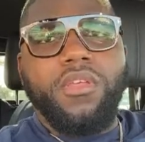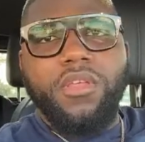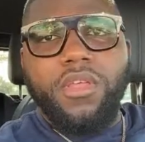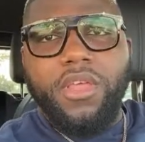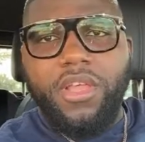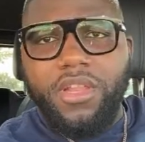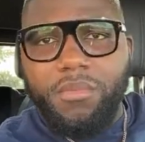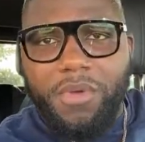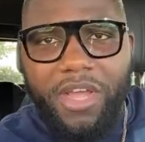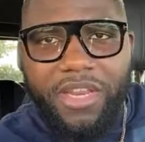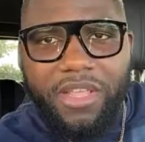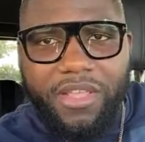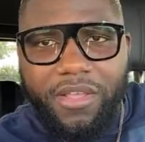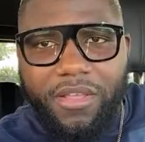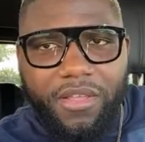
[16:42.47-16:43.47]

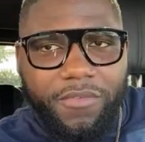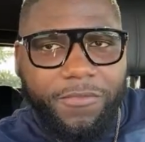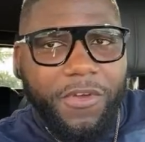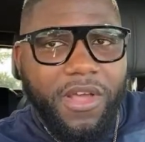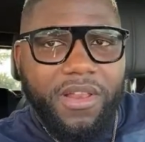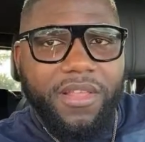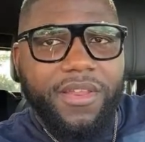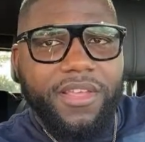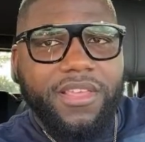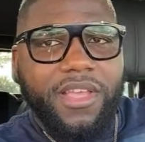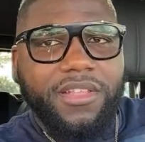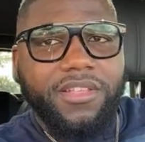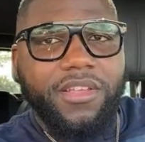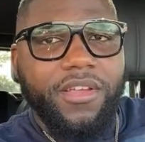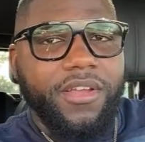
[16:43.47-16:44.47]
Anybody fall in that
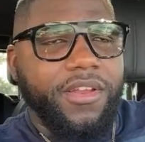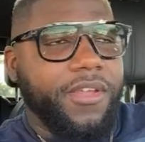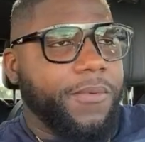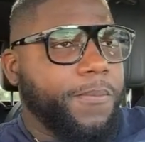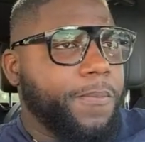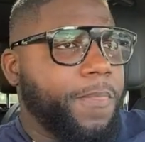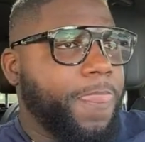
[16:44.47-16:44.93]
category them?